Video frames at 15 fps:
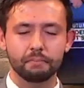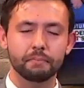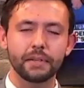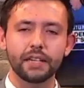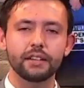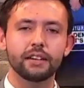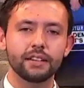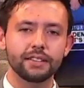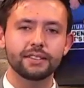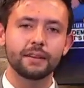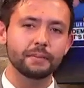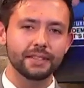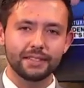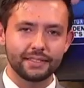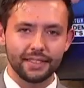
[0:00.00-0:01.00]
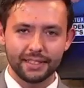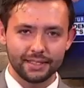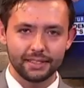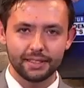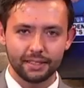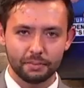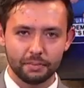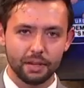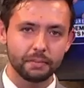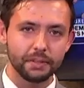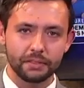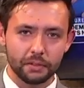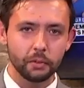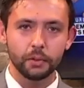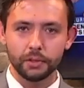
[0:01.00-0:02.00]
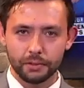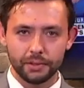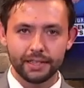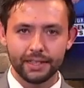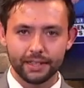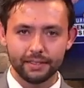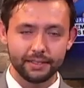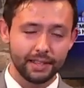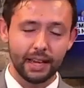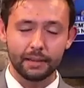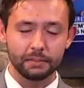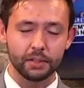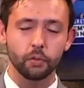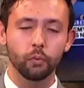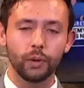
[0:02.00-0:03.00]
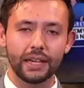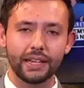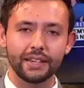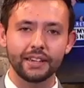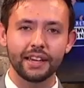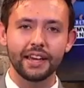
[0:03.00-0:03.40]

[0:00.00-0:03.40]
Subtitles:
being honest, I'm at the Texas Inn probably 2 or 3 times a week.